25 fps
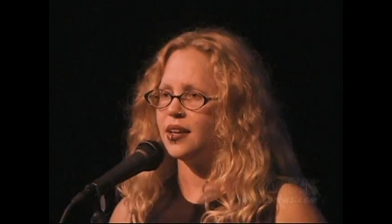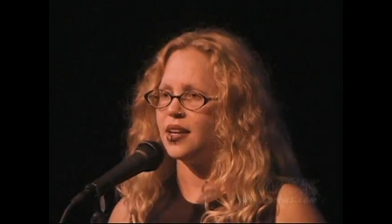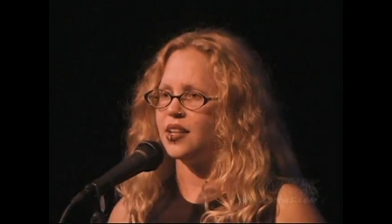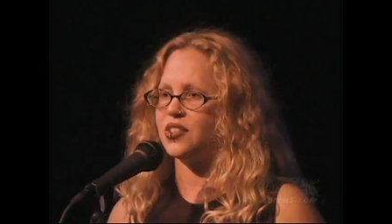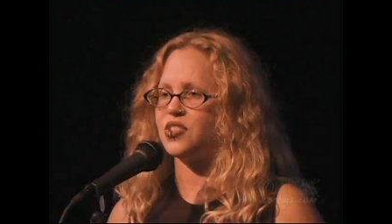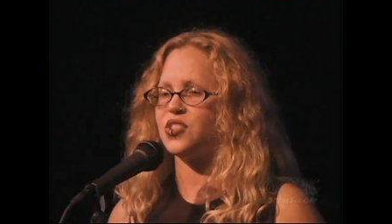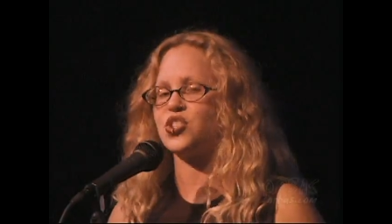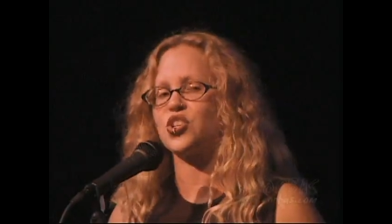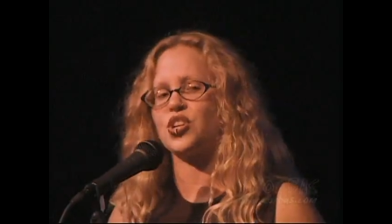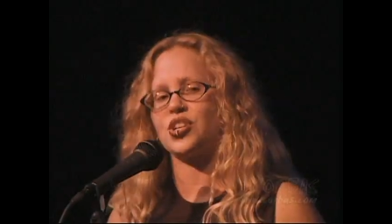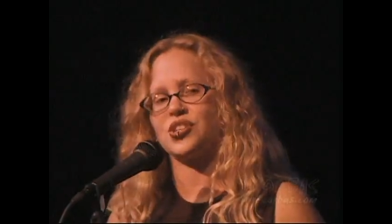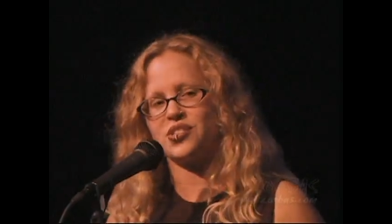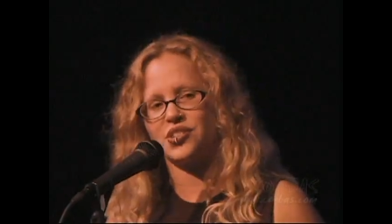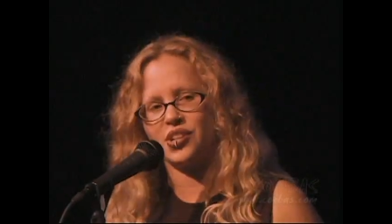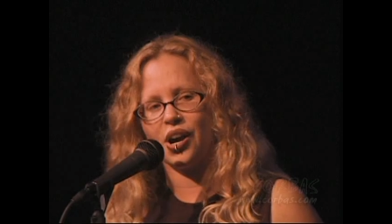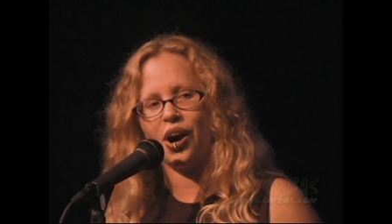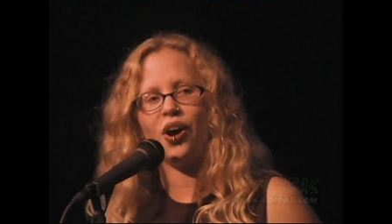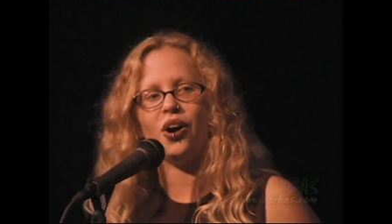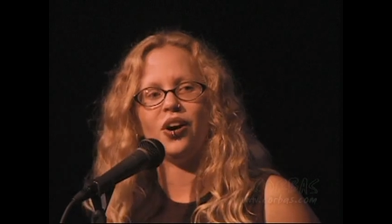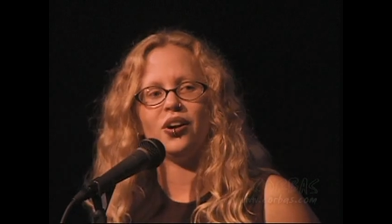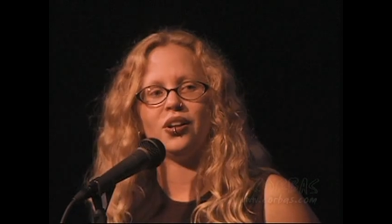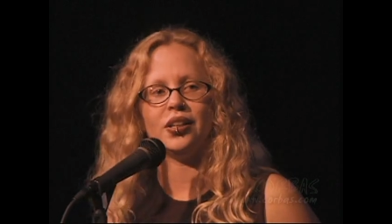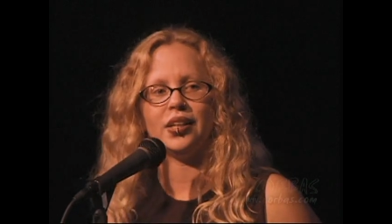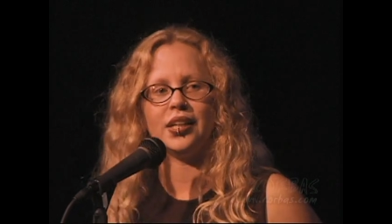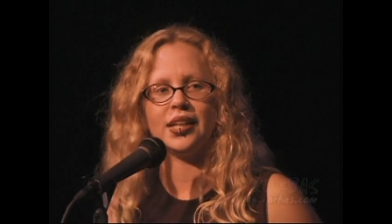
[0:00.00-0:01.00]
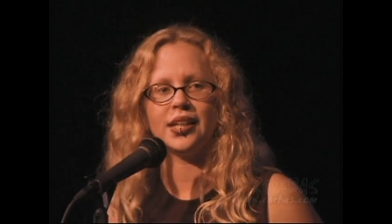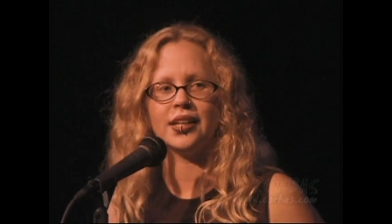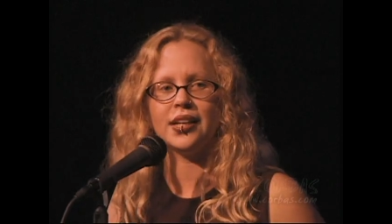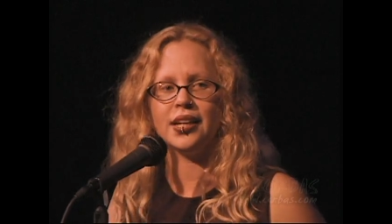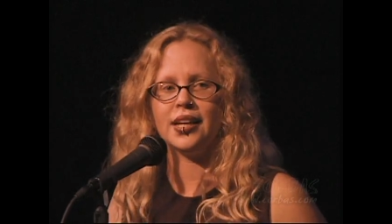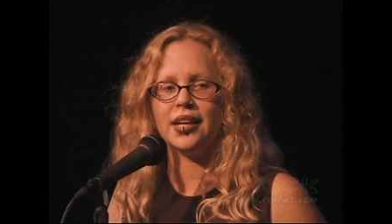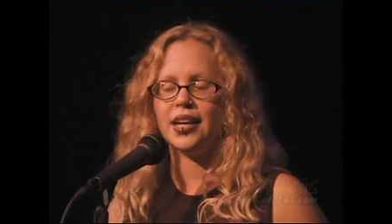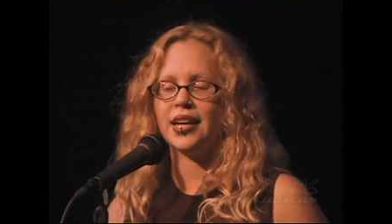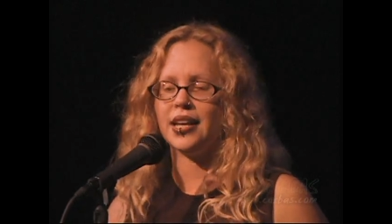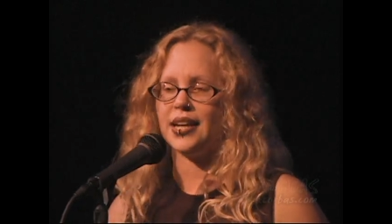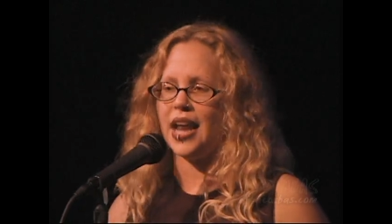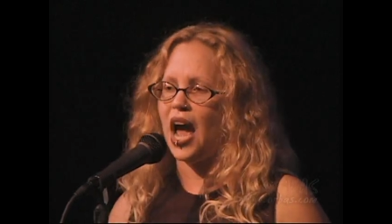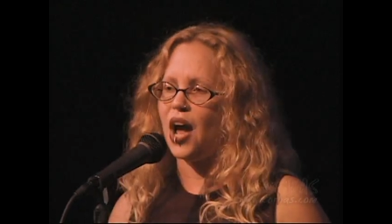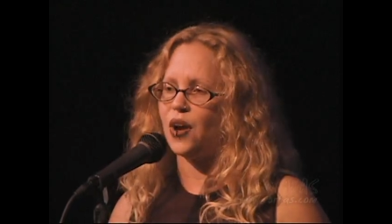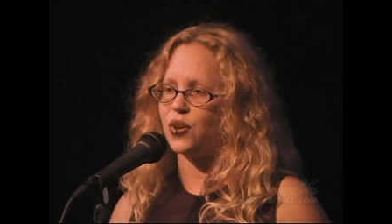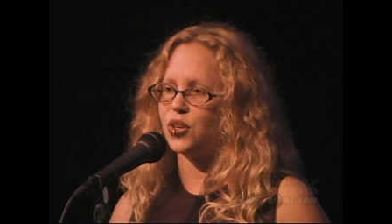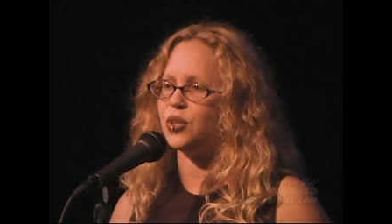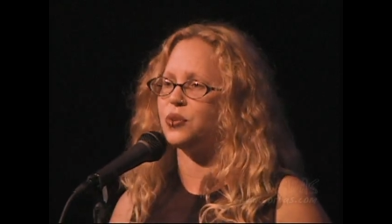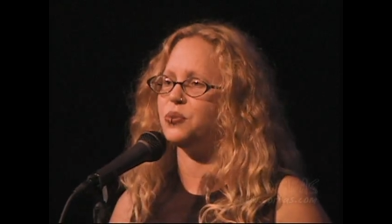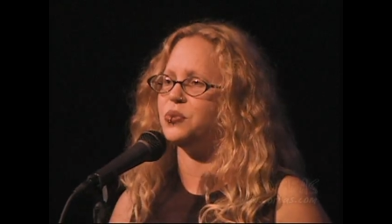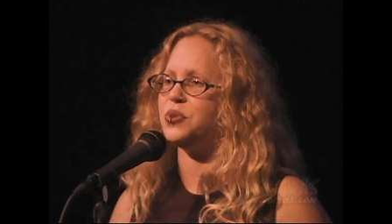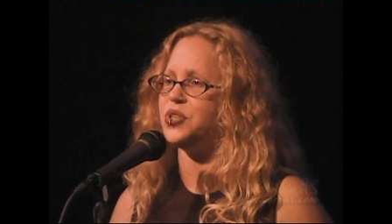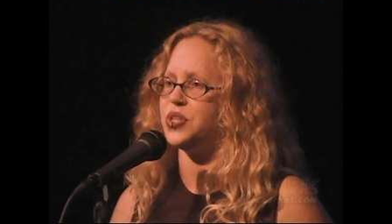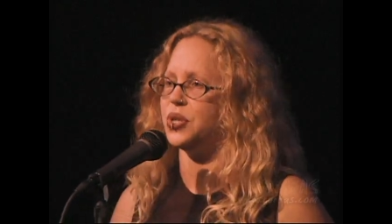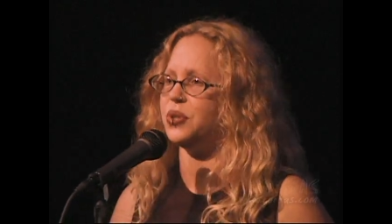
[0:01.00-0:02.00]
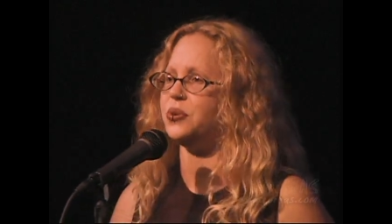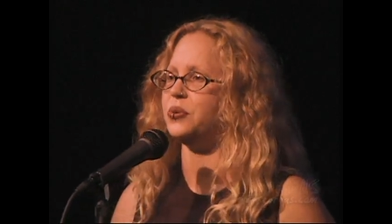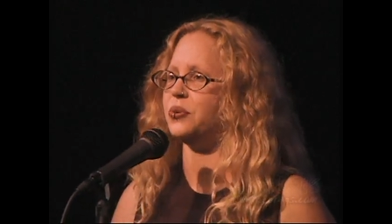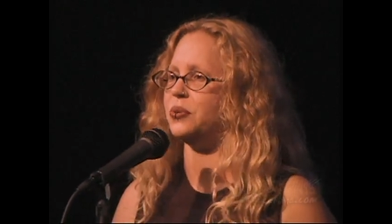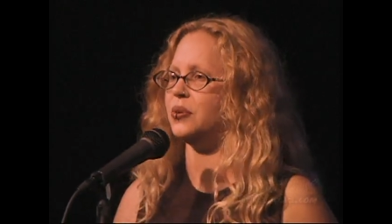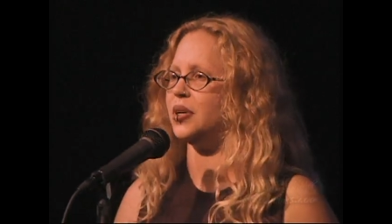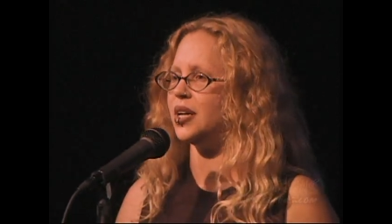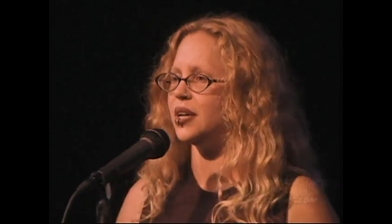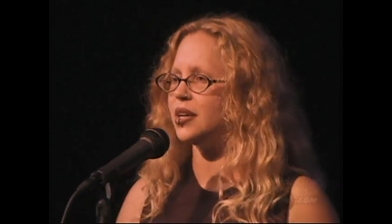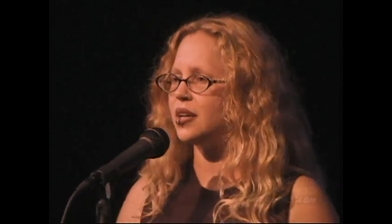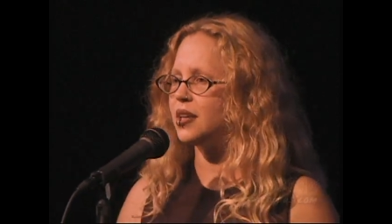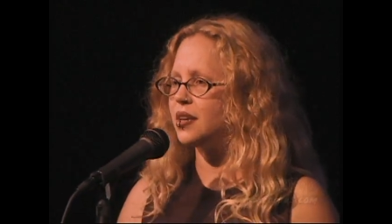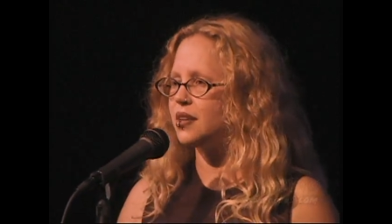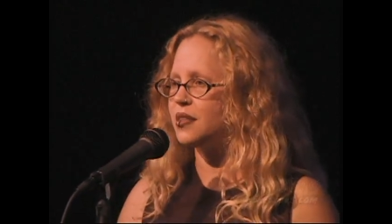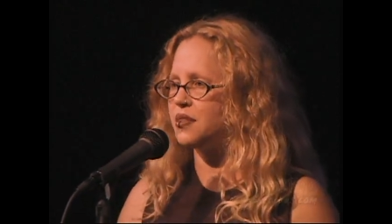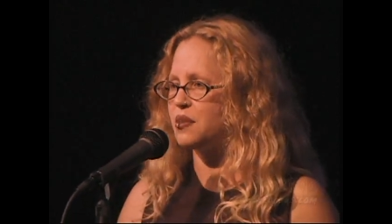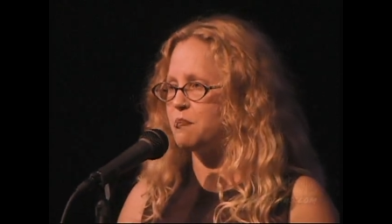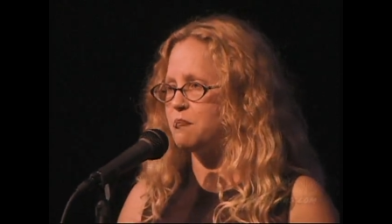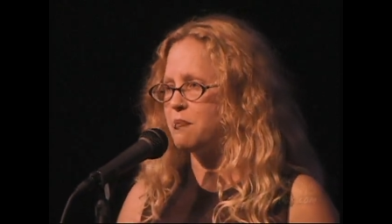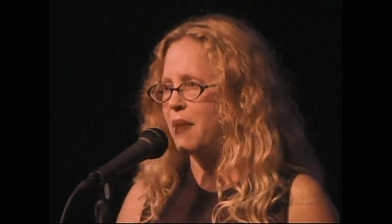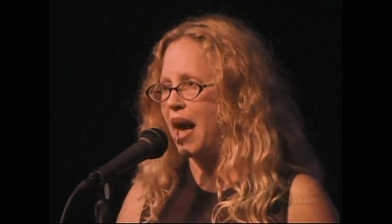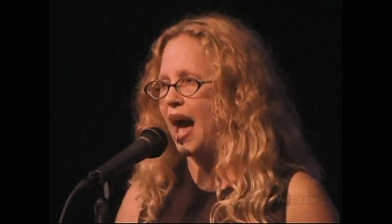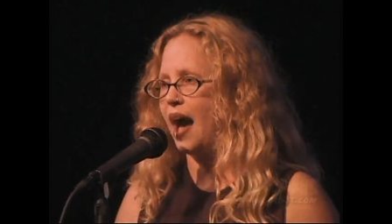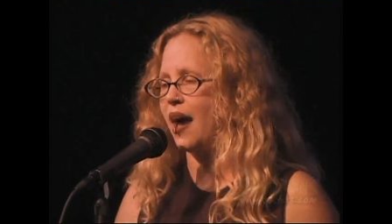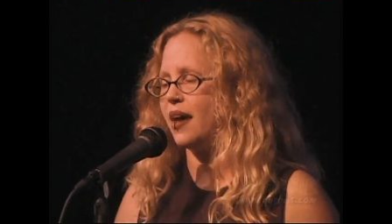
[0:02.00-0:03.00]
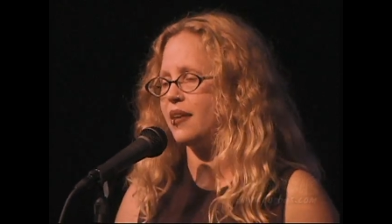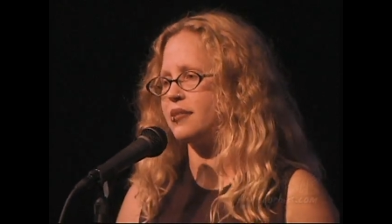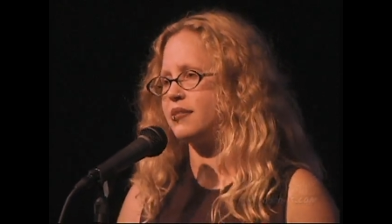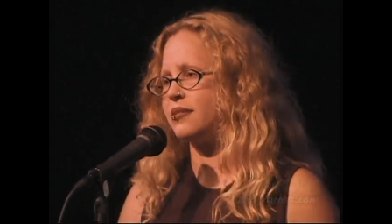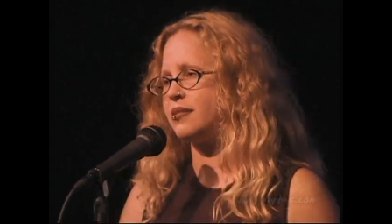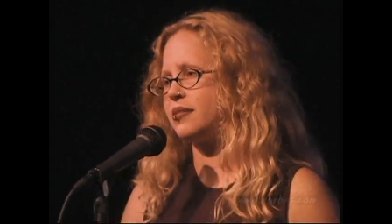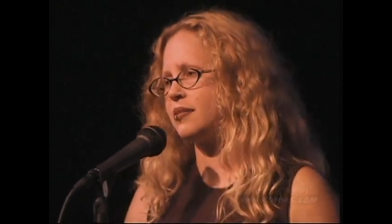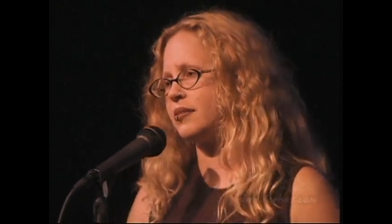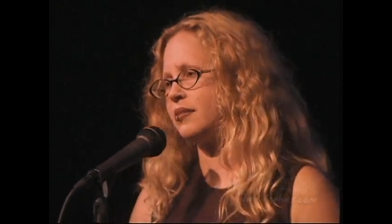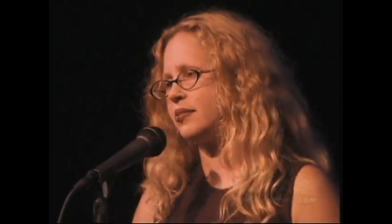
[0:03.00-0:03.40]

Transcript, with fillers: It's just all in how you do the math.